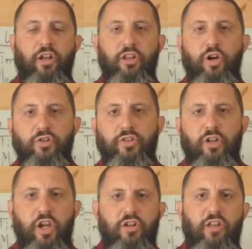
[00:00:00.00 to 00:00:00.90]
You're a
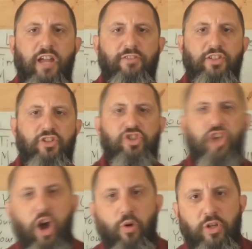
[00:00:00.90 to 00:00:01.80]
loser! Your life is a
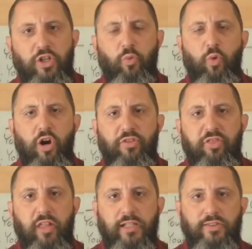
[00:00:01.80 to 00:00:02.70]
joke! You're
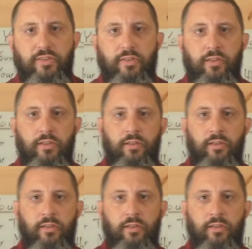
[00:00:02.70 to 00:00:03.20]
worthless!